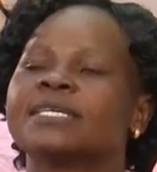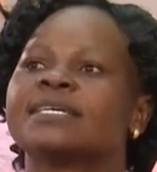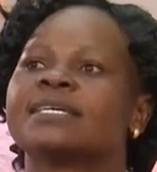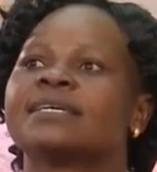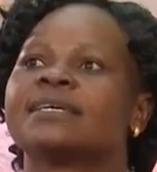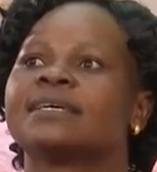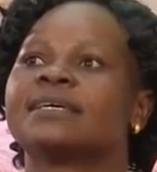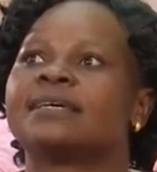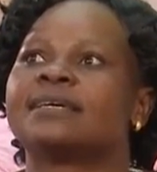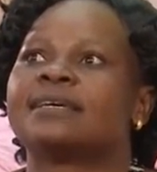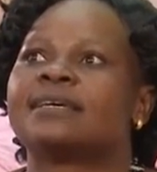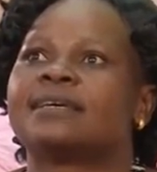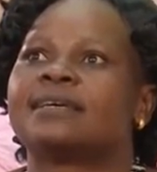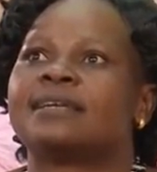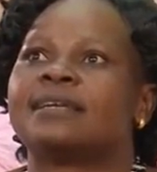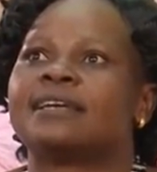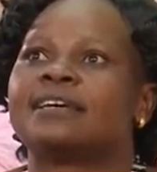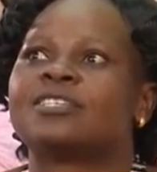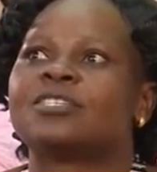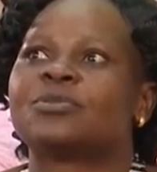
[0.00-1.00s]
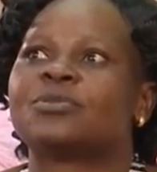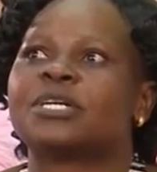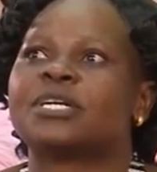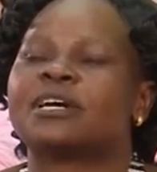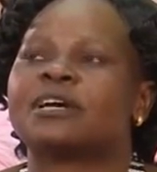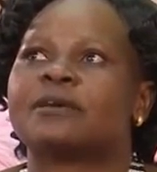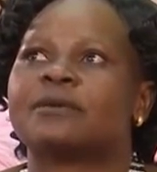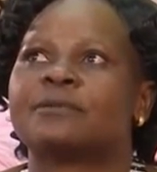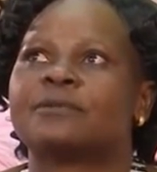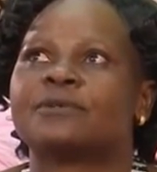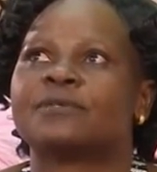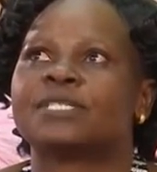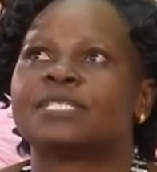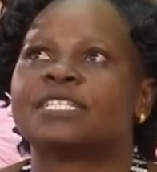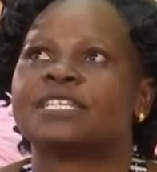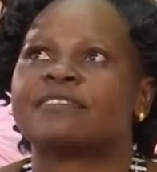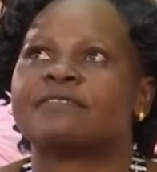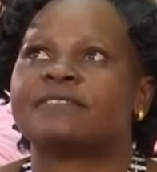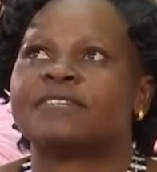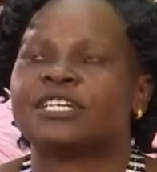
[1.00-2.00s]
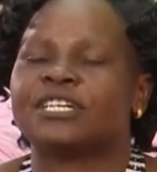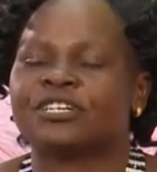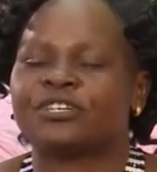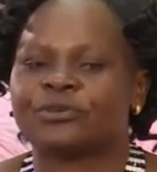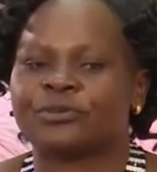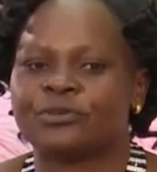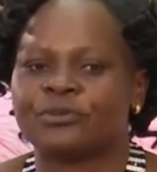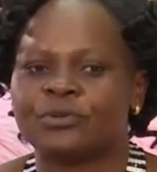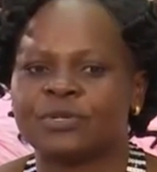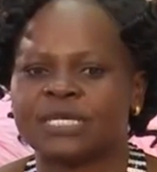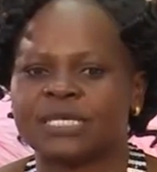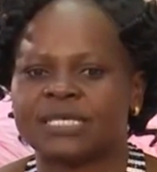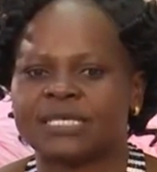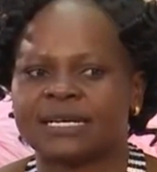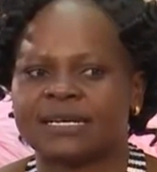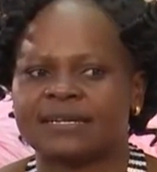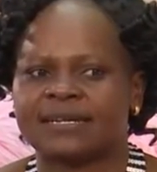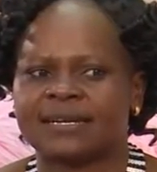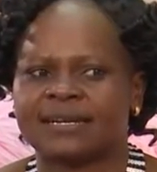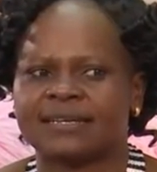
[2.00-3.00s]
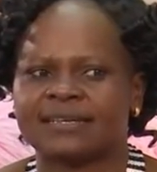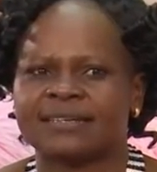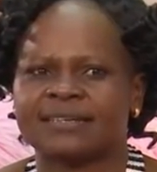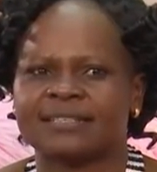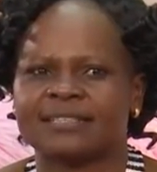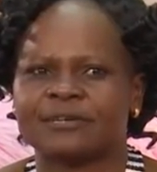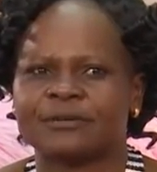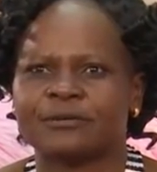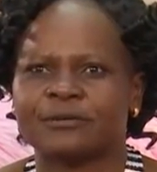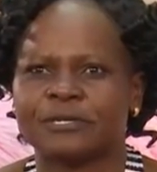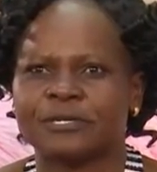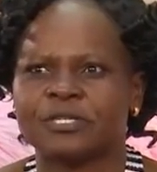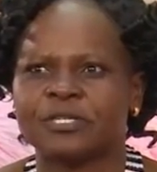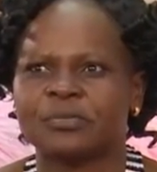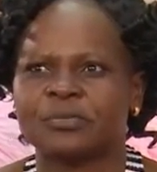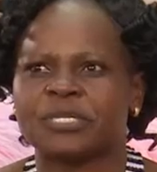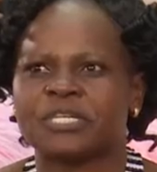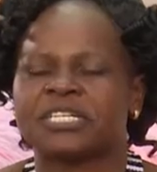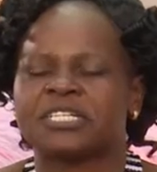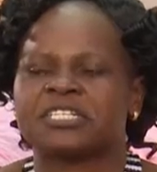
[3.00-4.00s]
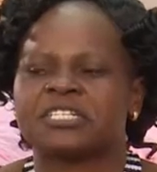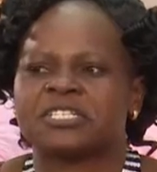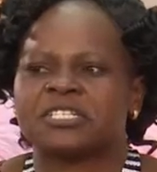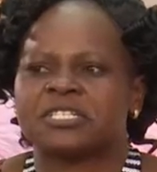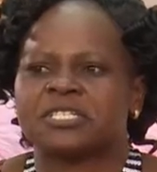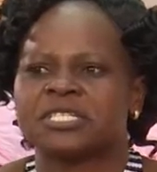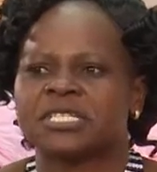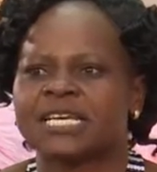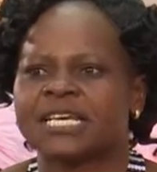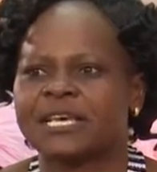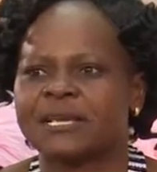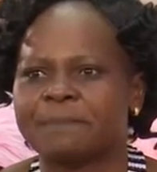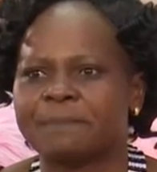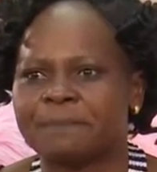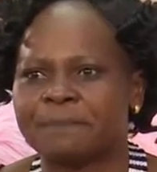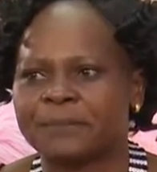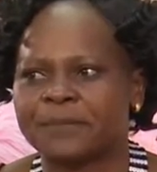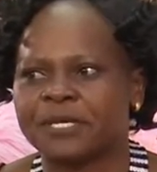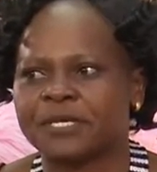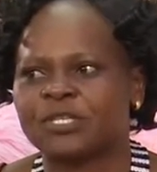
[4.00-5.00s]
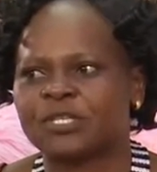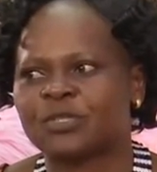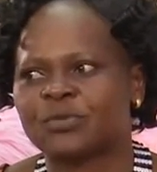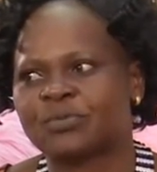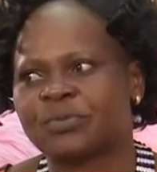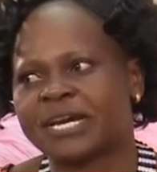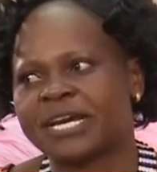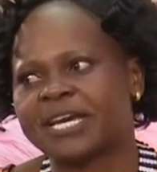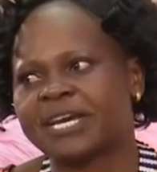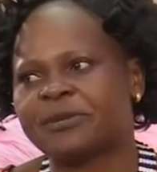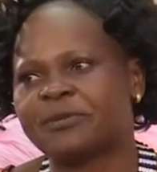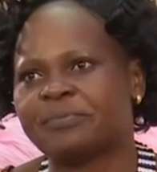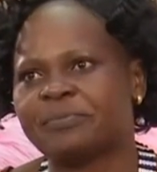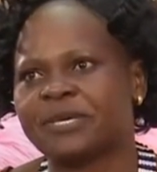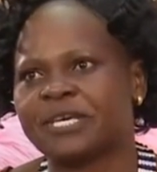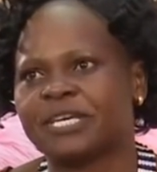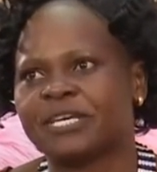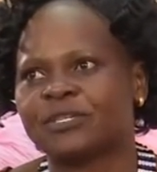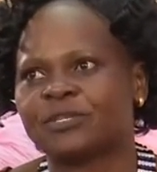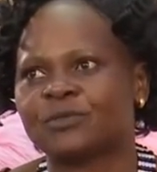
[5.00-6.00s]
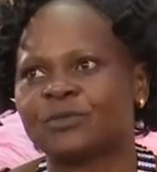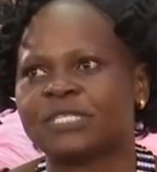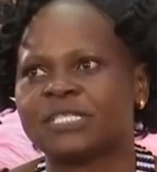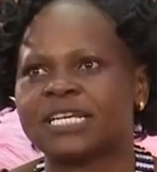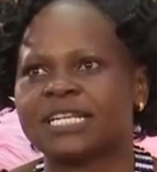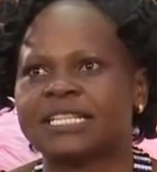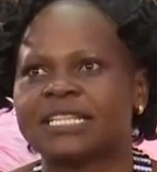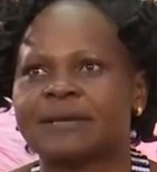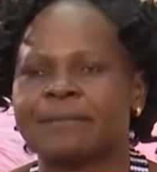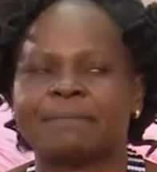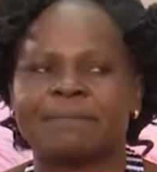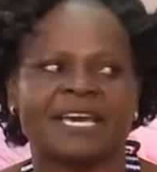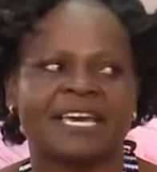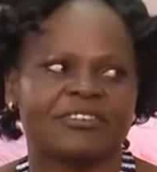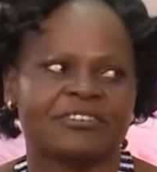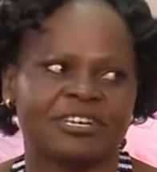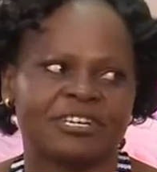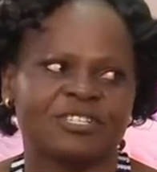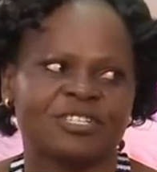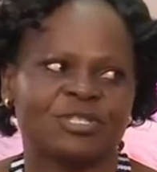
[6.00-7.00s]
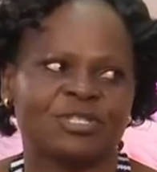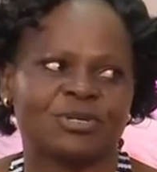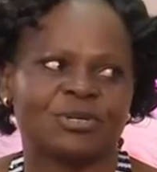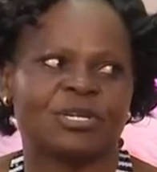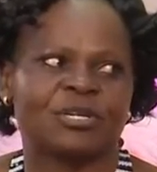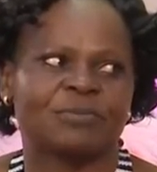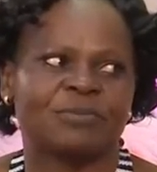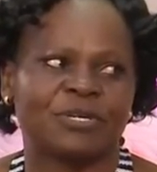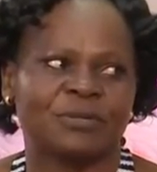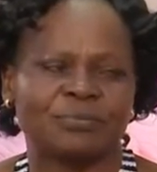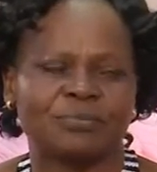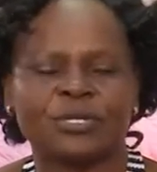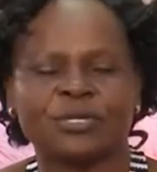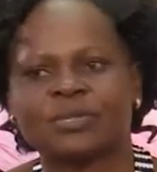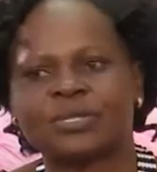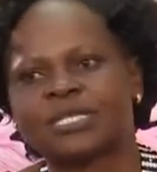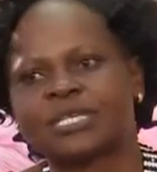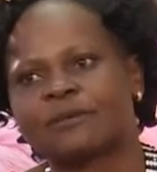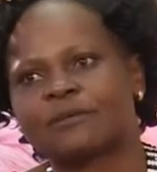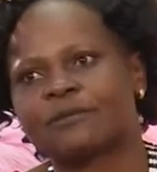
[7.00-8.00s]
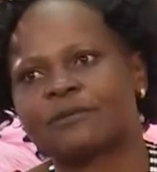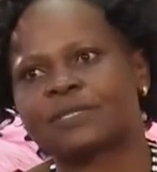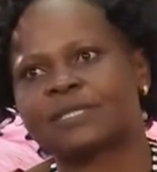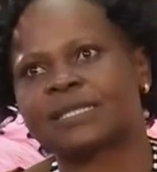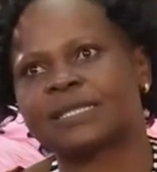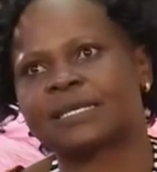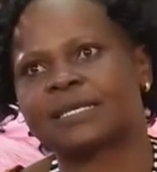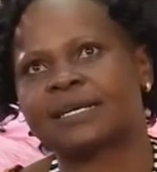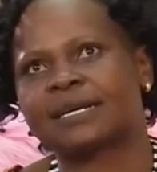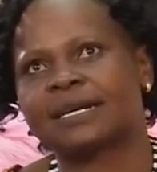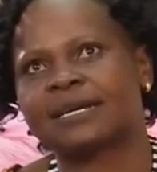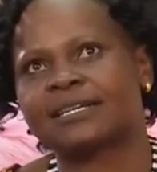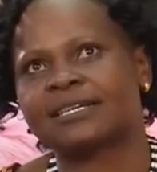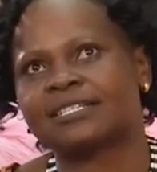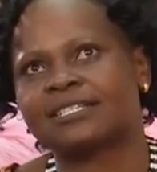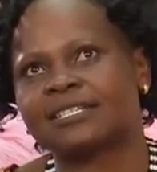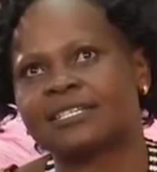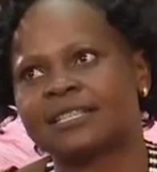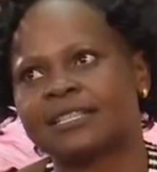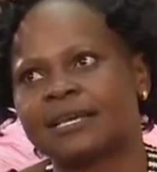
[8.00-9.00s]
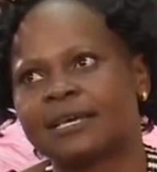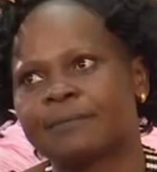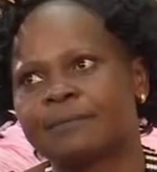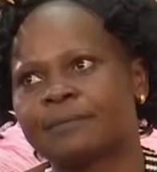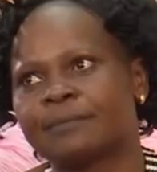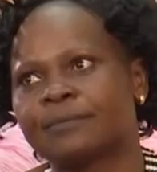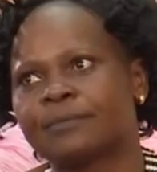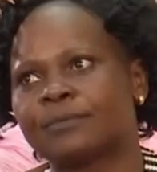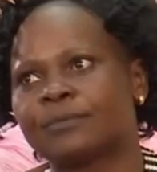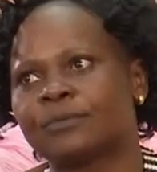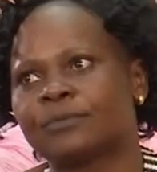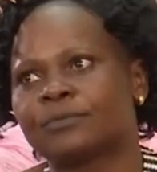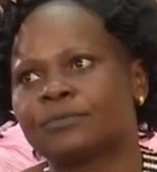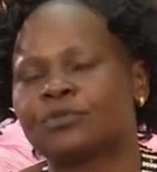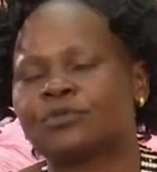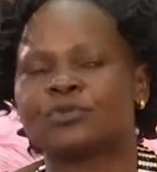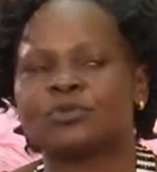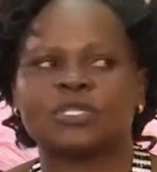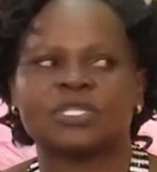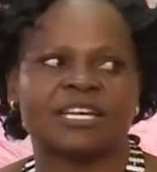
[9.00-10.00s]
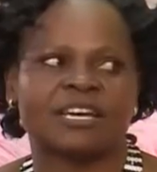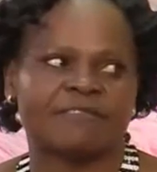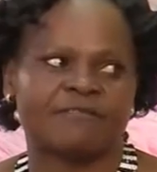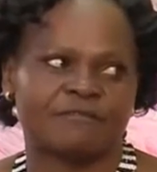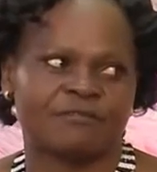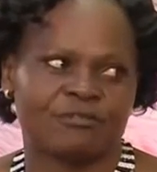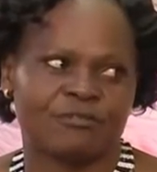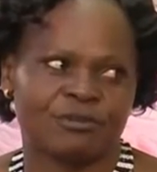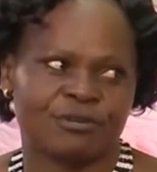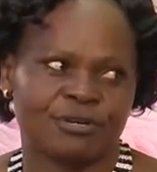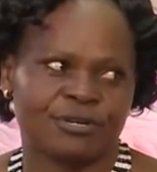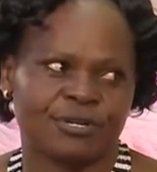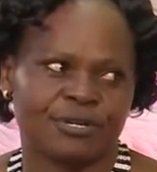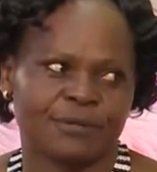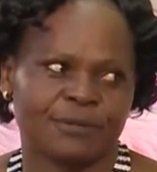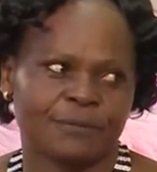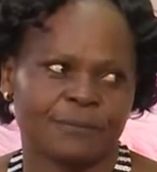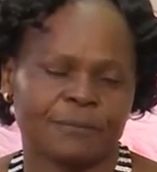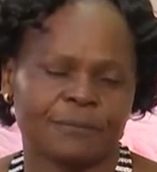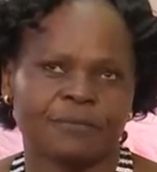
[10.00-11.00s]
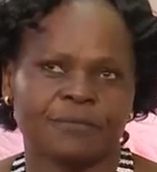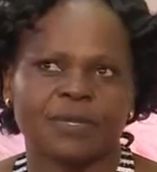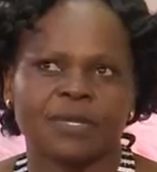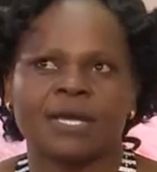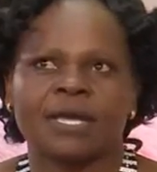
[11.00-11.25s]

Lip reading: Mm-hmm. Last week, I was serving in Oyugis, and the Holy Spirit inspired me to mm-hmm. tell them my real story because I was encouraging them mm-hmm. to serve God. Mm-hmm.